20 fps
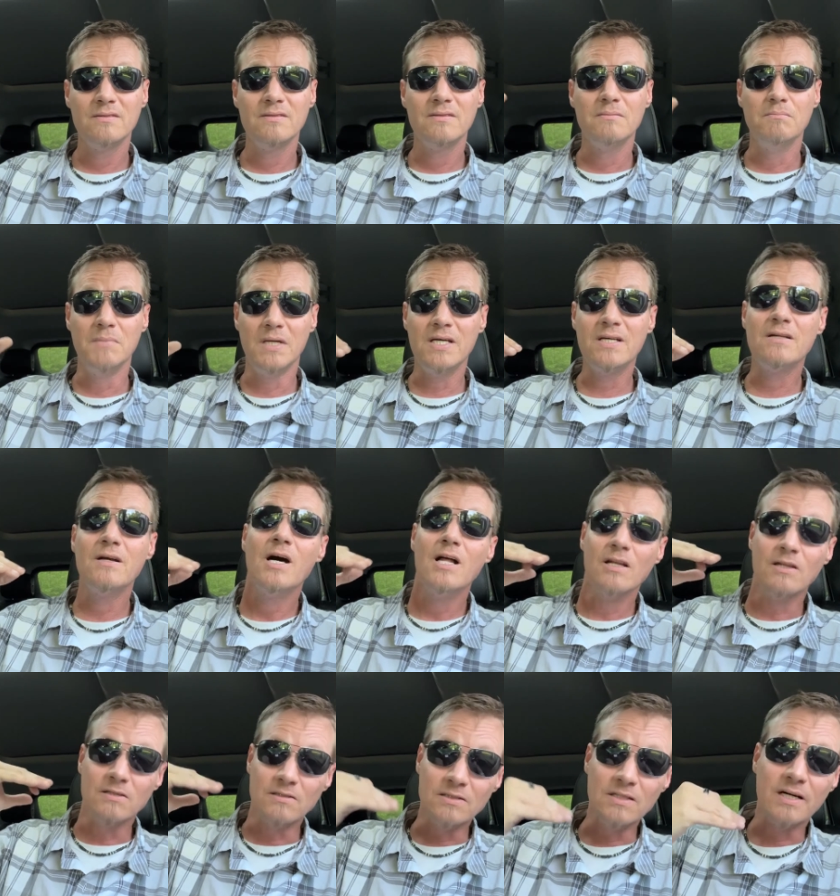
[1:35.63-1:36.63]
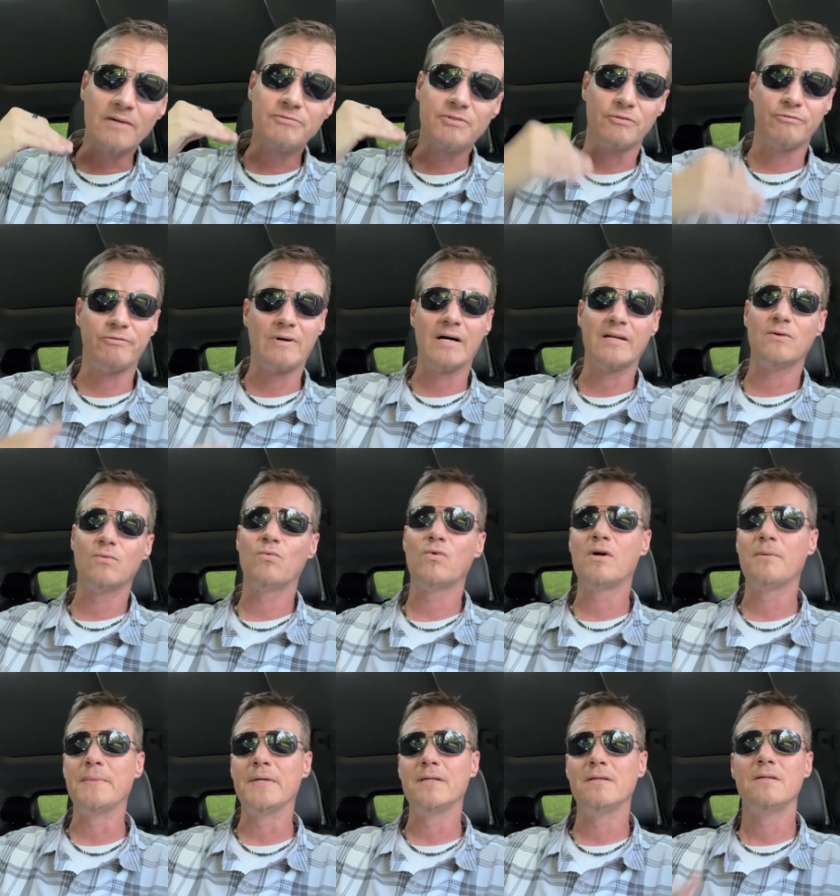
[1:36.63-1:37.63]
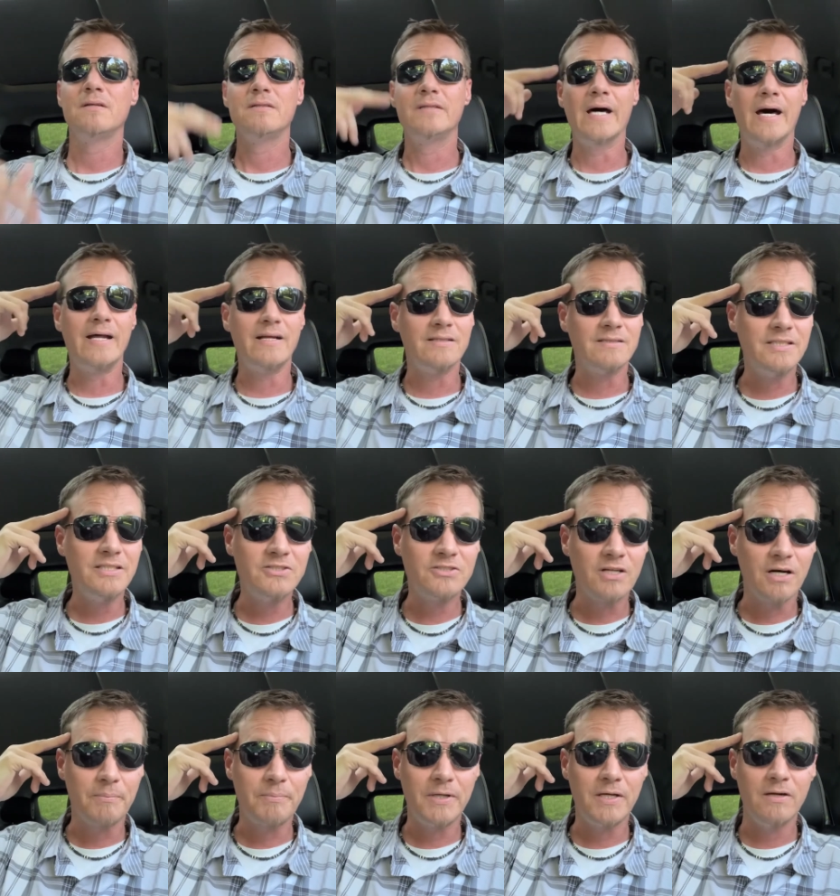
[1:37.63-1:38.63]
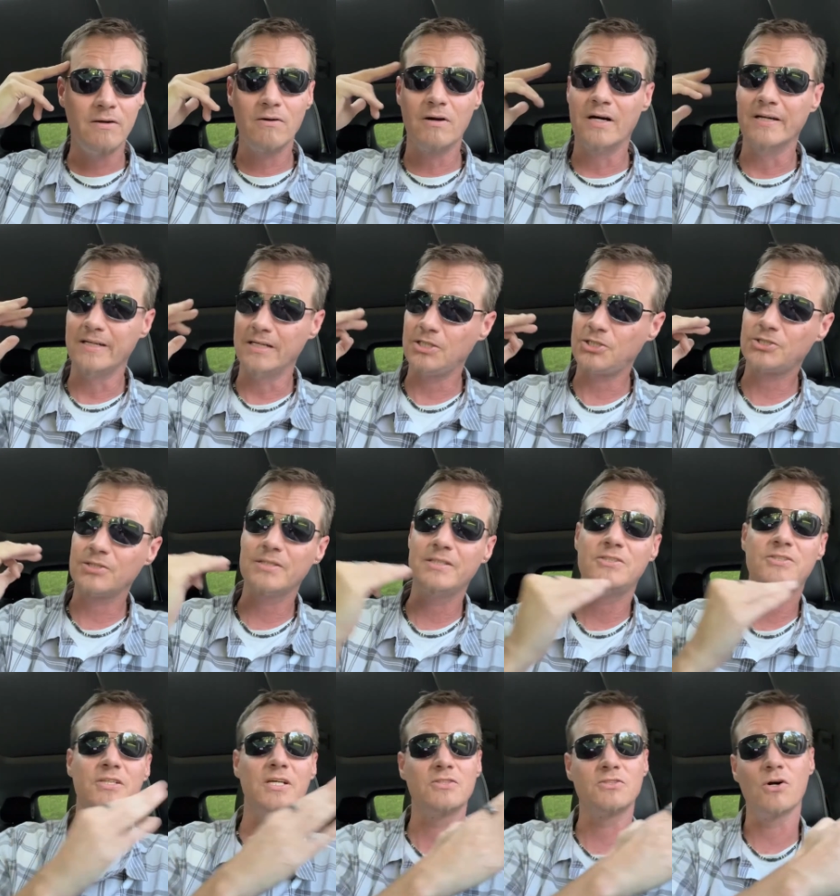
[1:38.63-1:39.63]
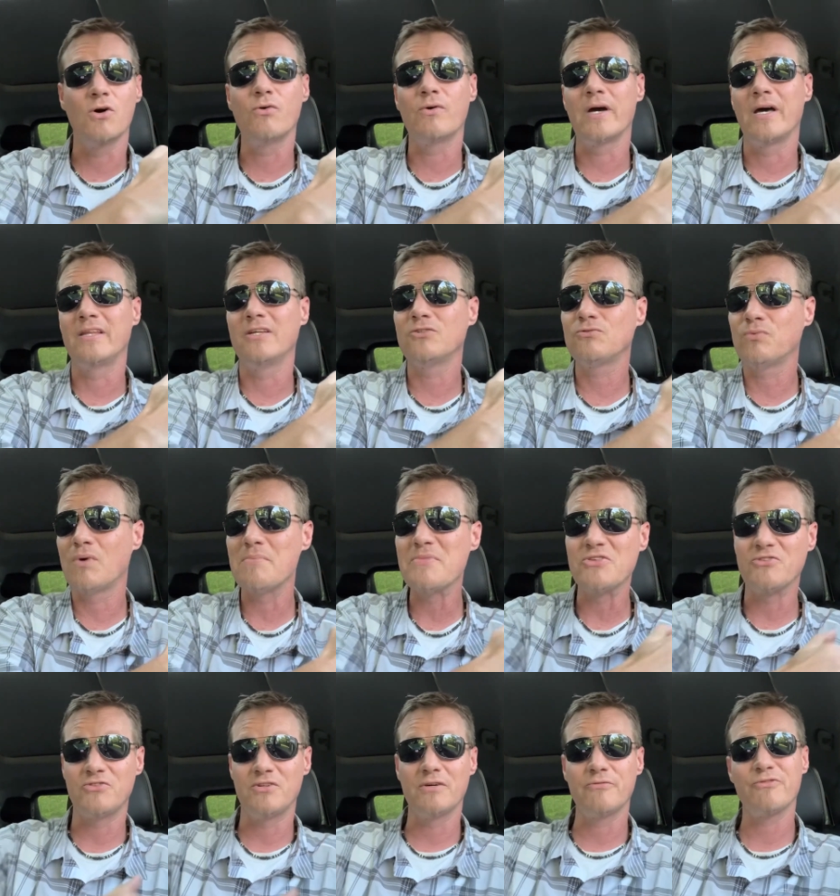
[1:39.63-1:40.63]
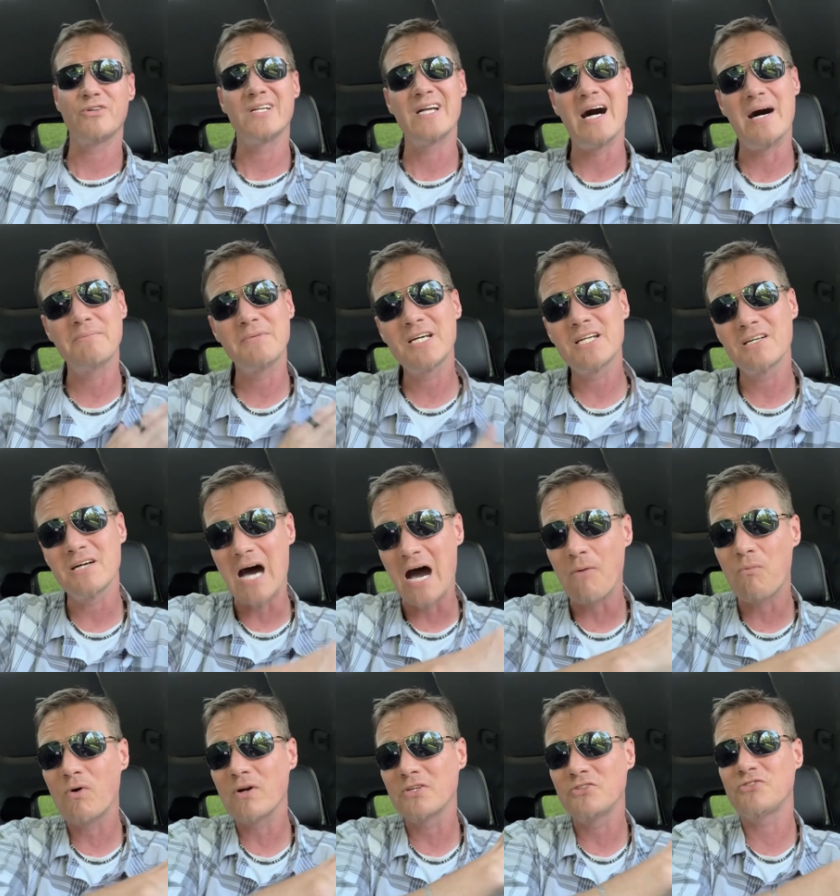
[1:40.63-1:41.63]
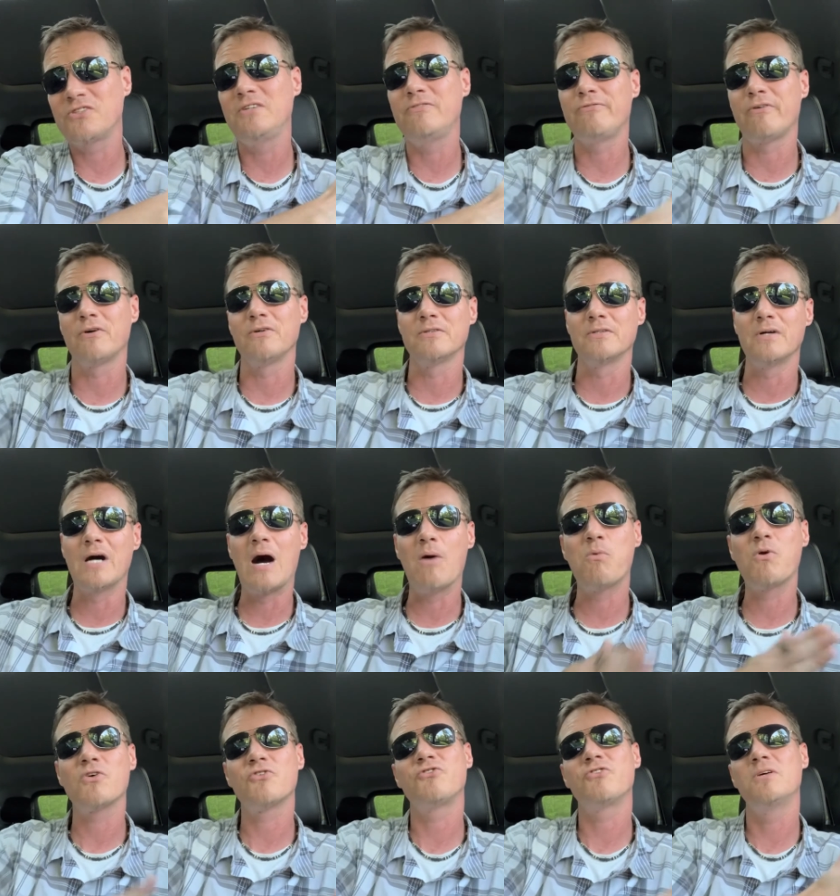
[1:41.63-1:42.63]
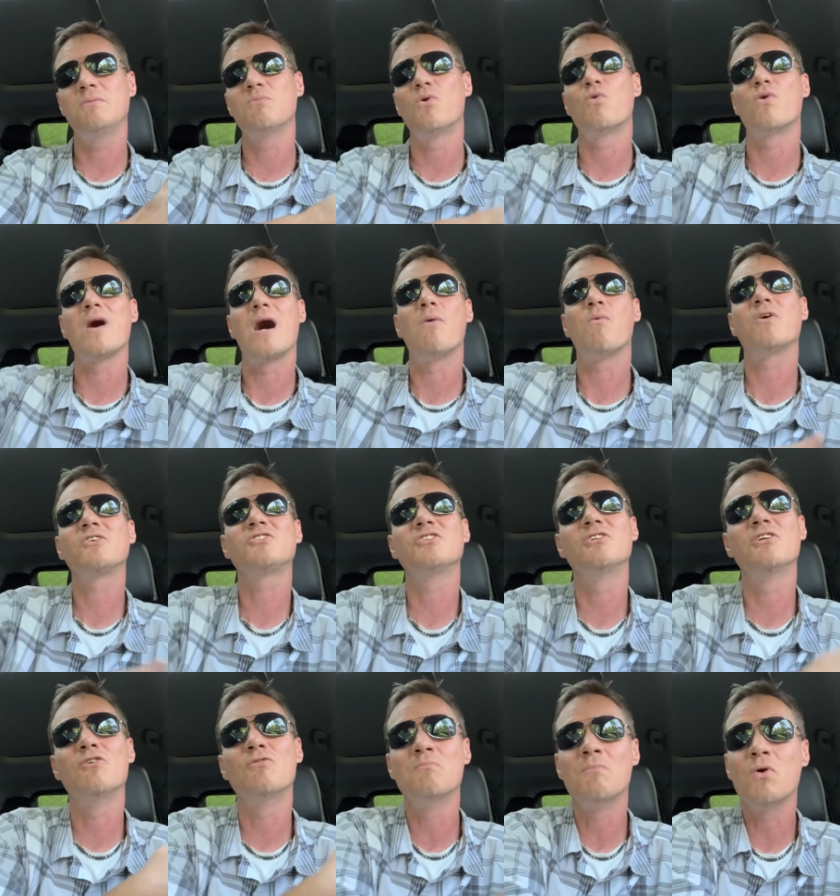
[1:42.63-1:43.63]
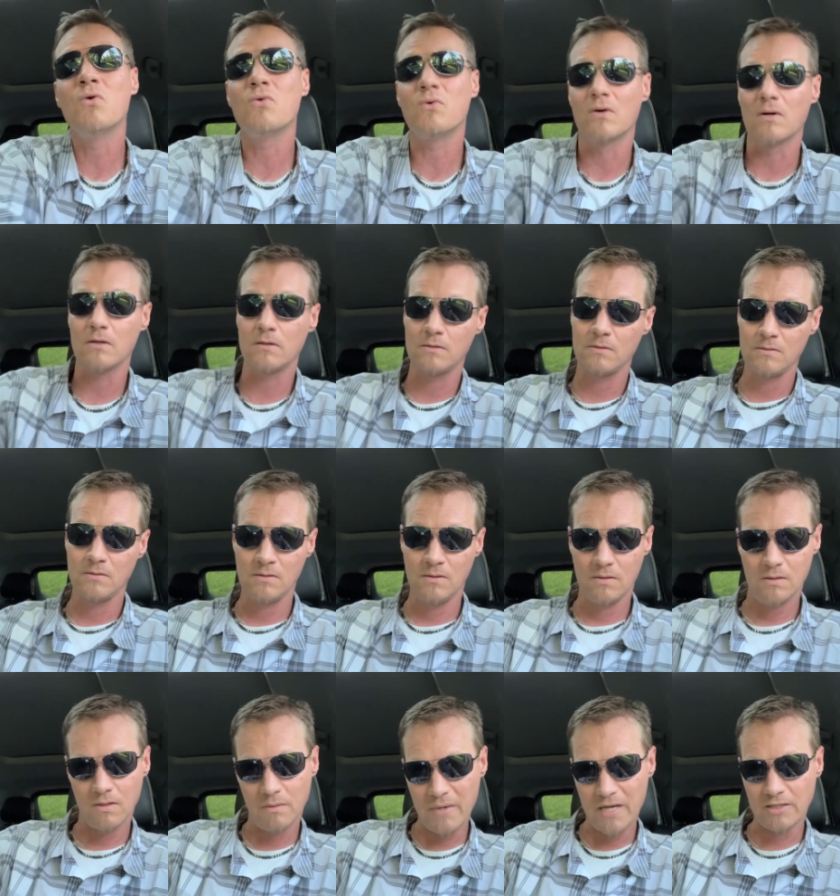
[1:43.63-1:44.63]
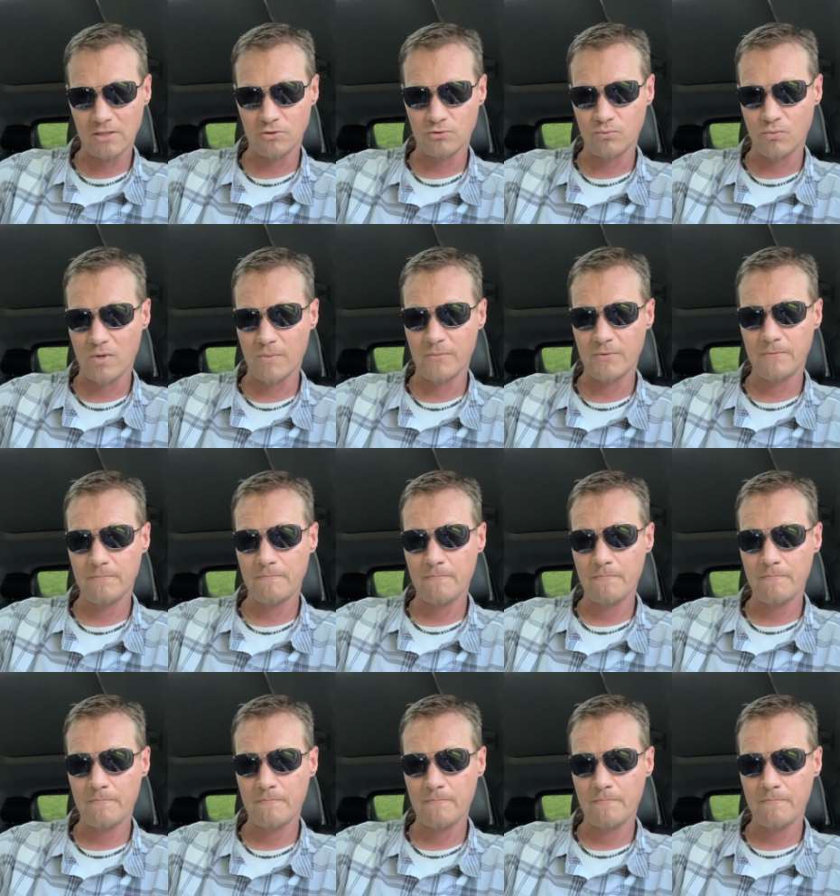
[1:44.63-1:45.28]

Men love to find a woman that at least up here initially says, okay, this woman's different. I'm going to, I want to see further. I want to see more. I want to know more about this woman.